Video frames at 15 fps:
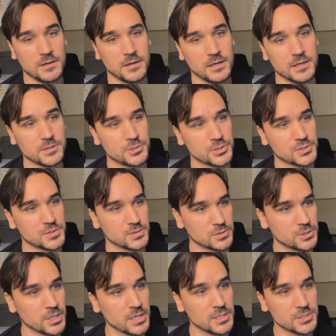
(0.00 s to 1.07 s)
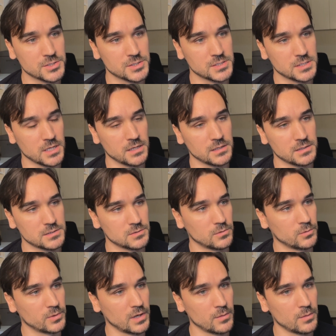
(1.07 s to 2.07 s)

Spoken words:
it just changes settings, or when I